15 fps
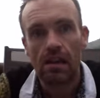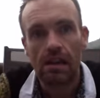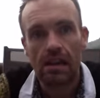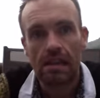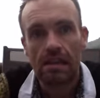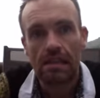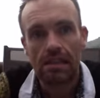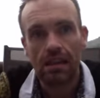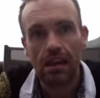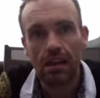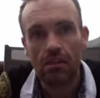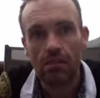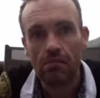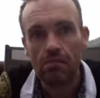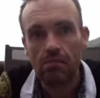
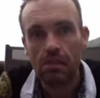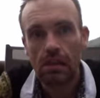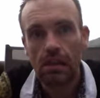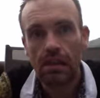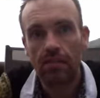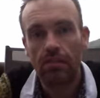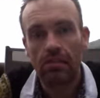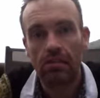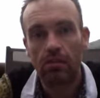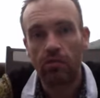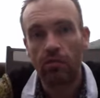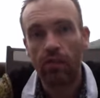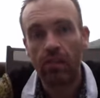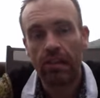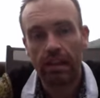until the, the
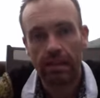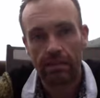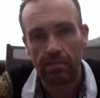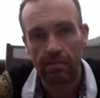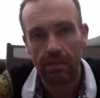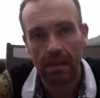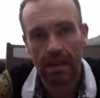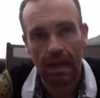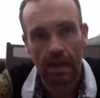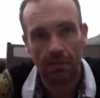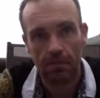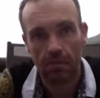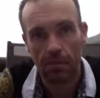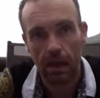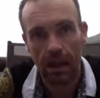volume
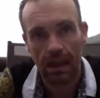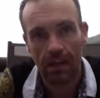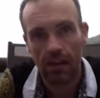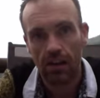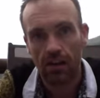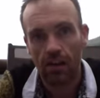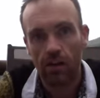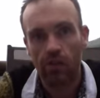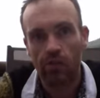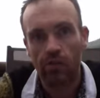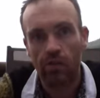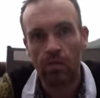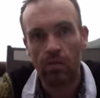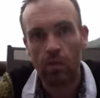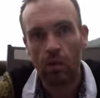comes back
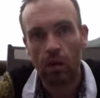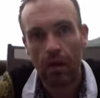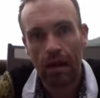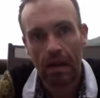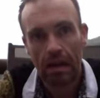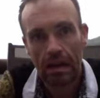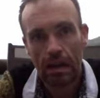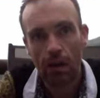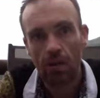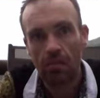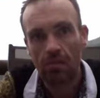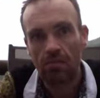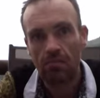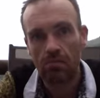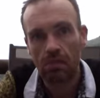from what I
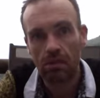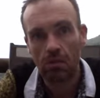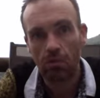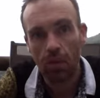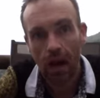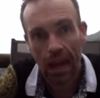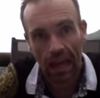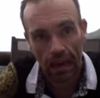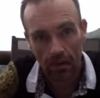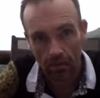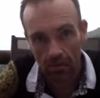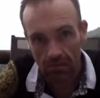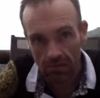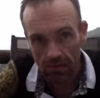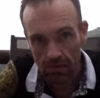call the
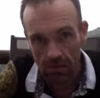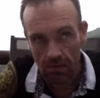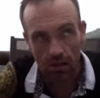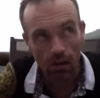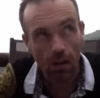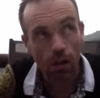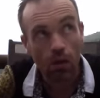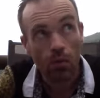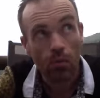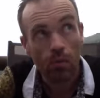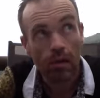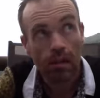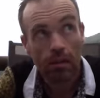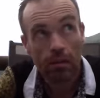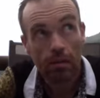whales. And
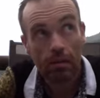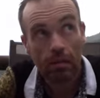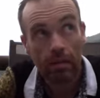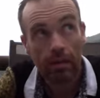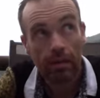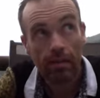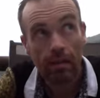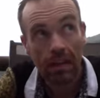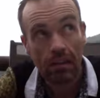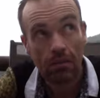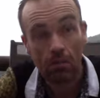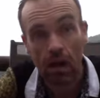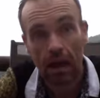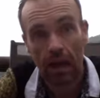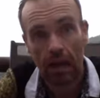when I talk about the
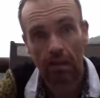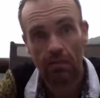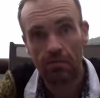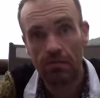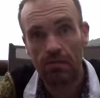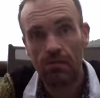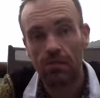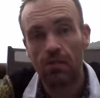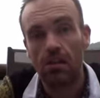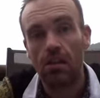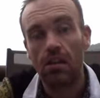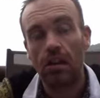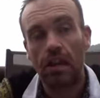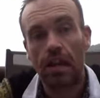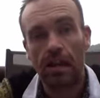whales,
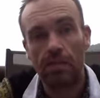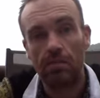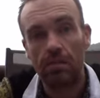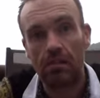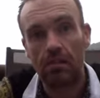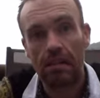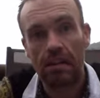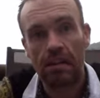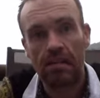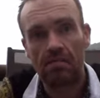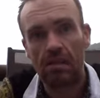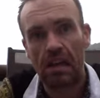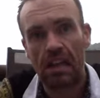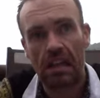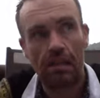I'm talking
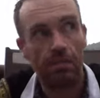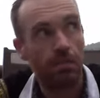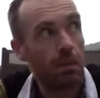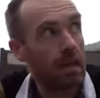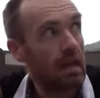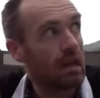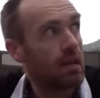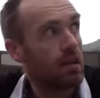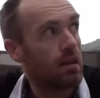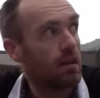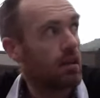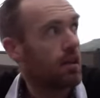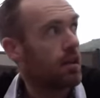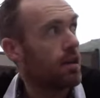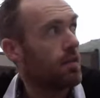about the big,
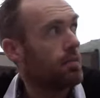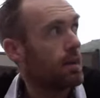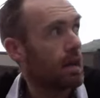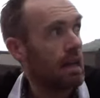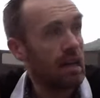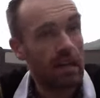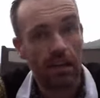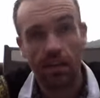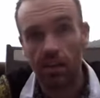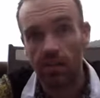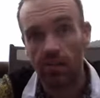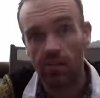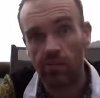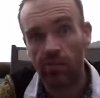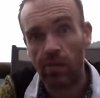big
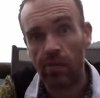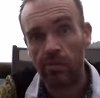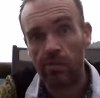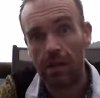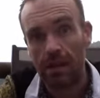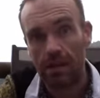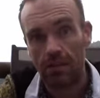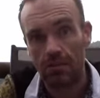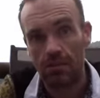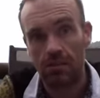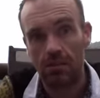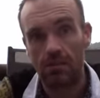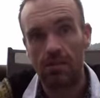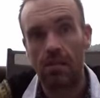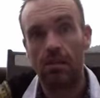fund
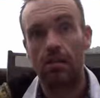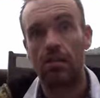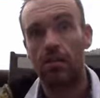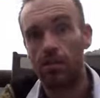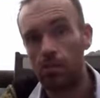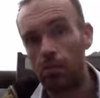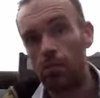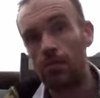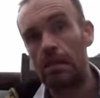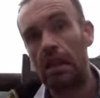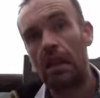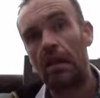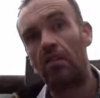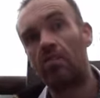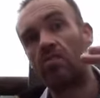managers that put
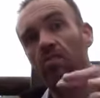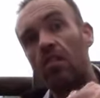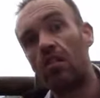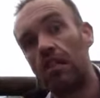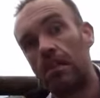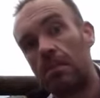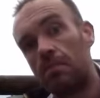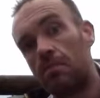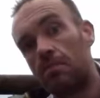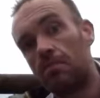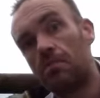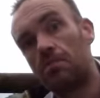that volume